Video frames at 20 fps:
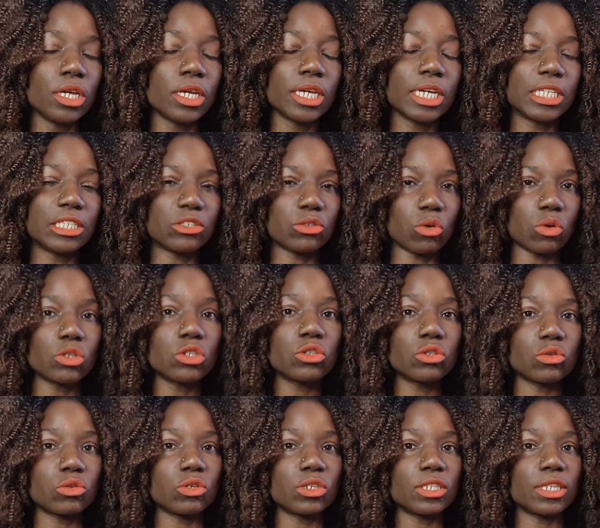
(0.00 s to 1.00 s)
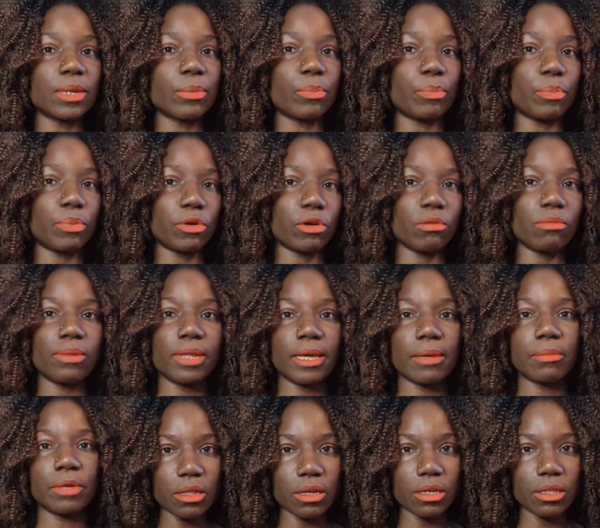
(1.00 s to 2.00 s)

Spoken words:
it's also not a problem.